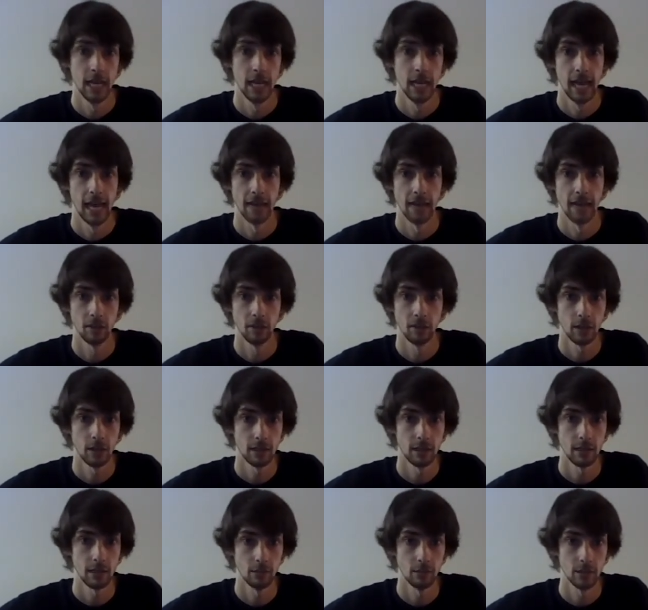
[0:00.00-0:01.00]
And the great
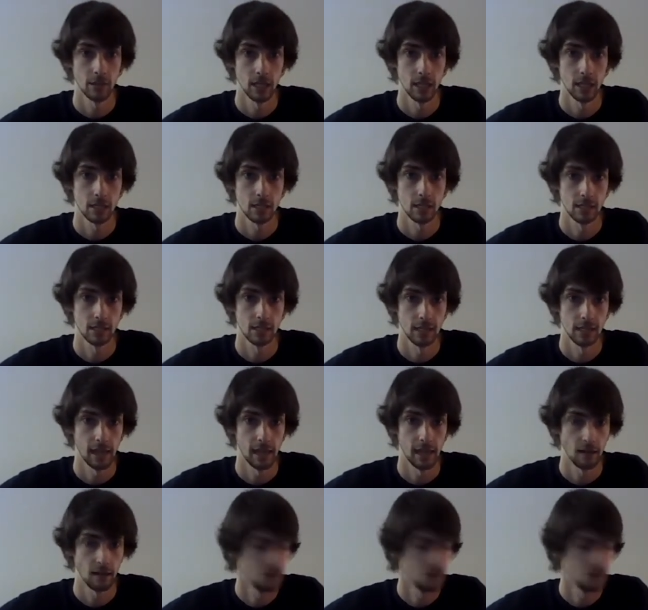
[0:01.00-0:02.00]
thing with this is
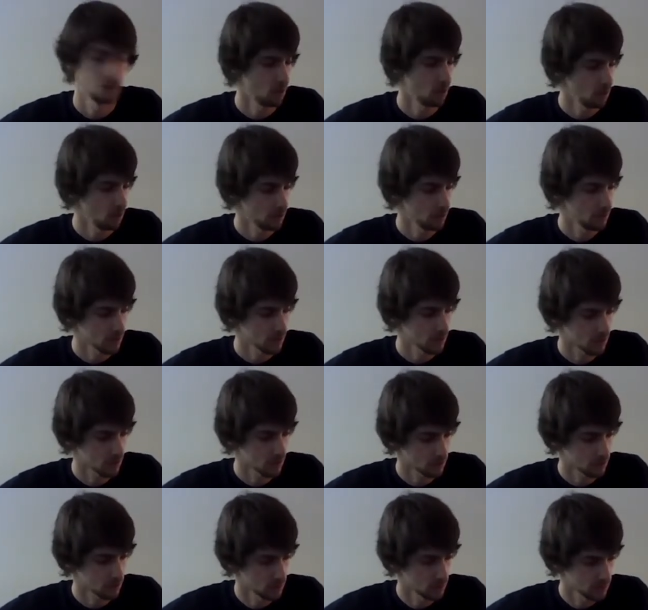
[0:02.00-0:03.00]
that all of the songs that
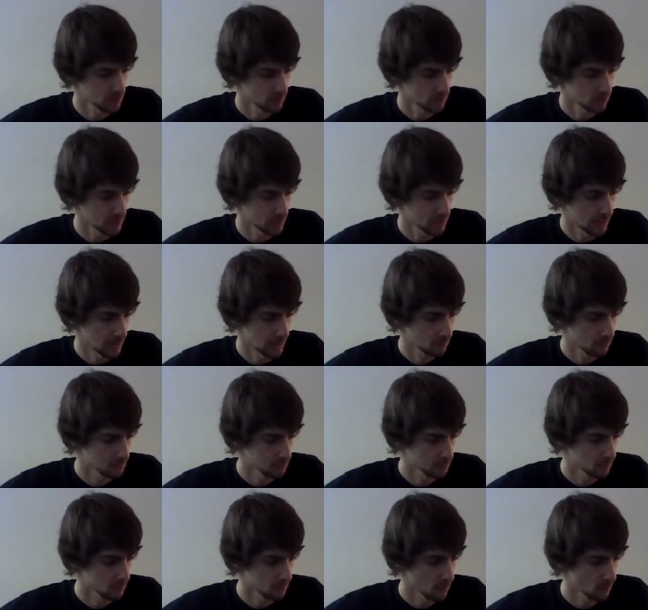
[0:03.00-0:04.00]
we just looked at
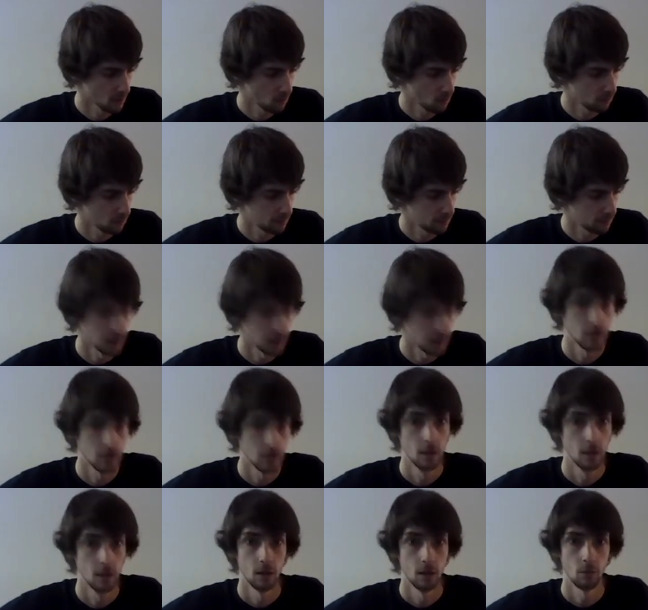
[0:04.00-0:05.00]
will fit
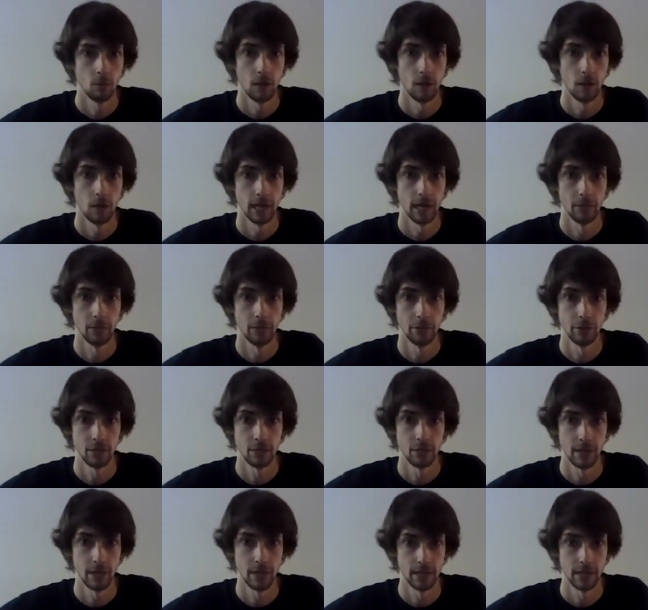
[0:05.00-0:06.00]
right in with this
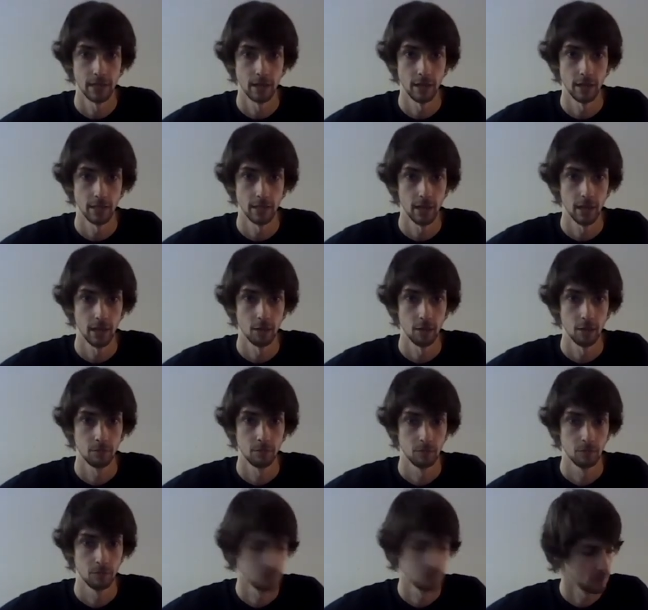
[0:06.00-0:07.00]
pentatonic scale,
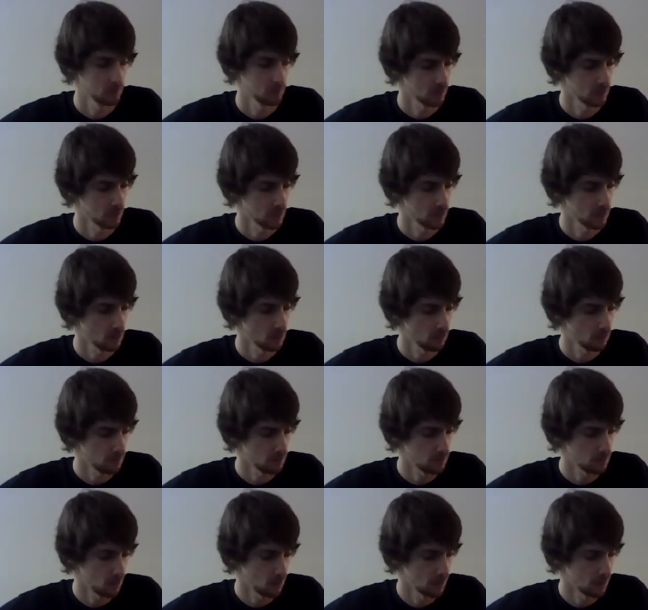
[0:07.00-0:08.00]
because they all
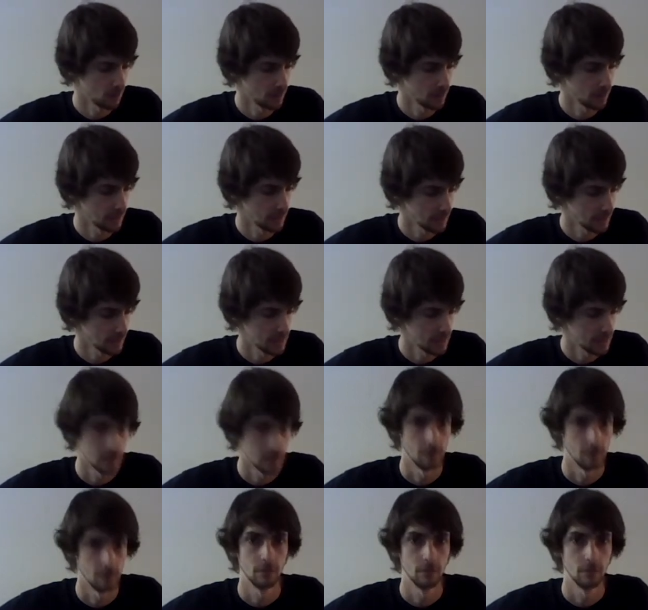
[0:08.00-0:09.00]
fall in the key
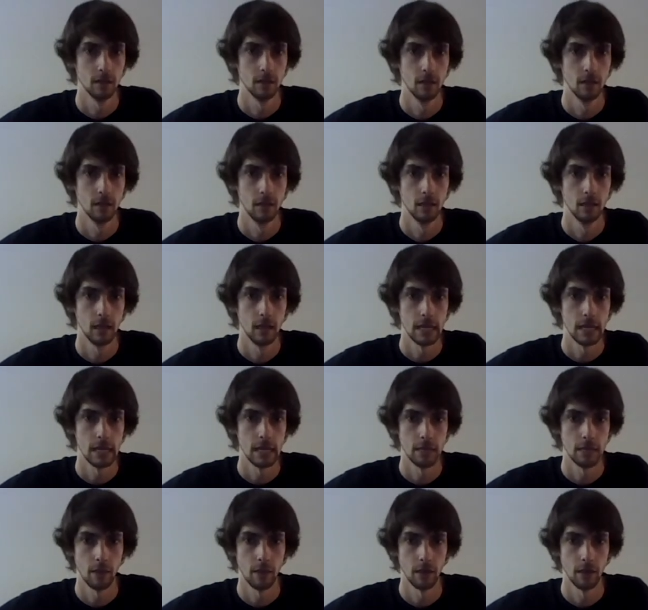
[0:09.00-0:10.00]
of E
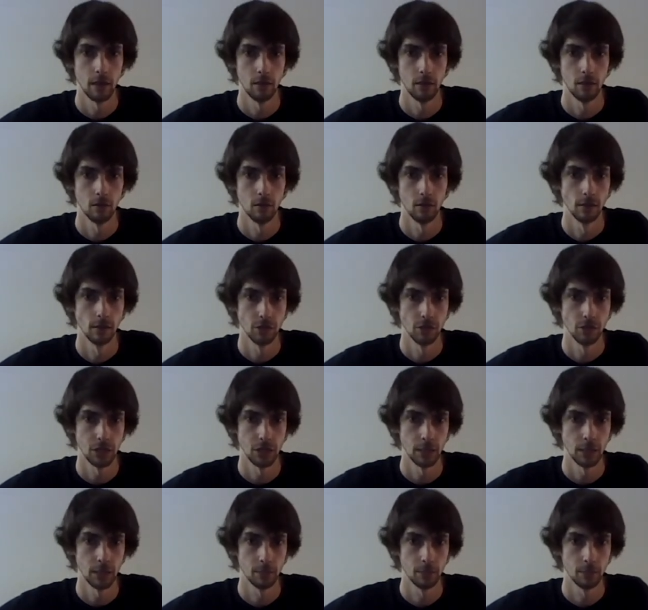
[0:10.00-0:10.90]
minor or G.